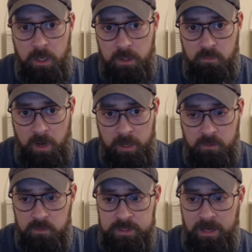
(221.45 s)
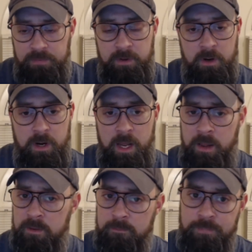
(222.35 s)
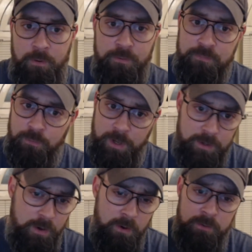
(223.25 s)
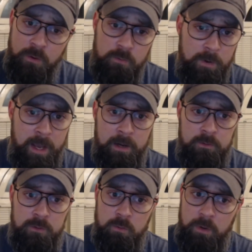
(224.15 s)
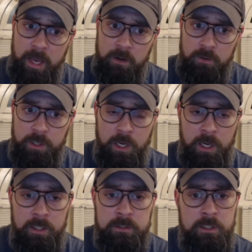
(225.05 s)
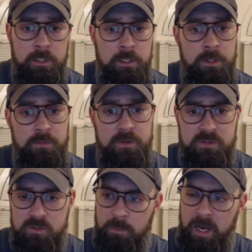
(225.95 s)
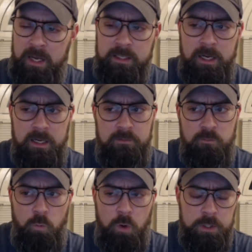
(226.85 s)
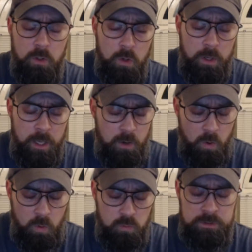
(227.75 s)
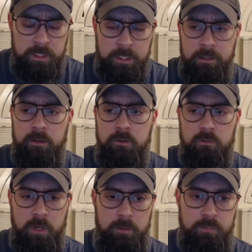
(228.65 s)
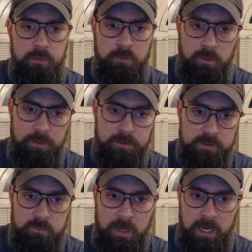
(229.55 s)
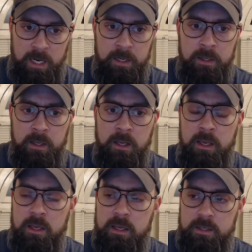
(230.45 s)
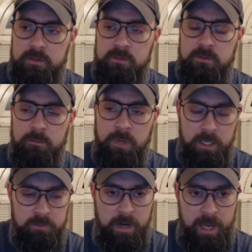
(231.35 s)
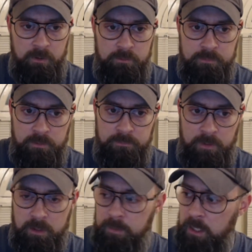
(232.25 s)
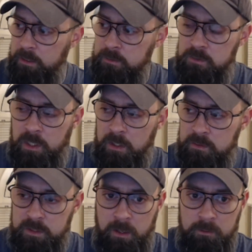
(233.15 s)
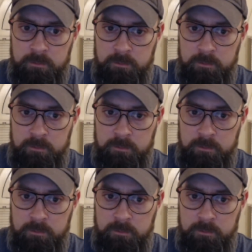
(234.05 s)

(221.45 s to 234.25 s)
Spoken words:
Chronicles out there, and both were like, oh, no rattle at all. This is my kind of one and only gripe with this mod is the button rattle for the fire button. Check this out.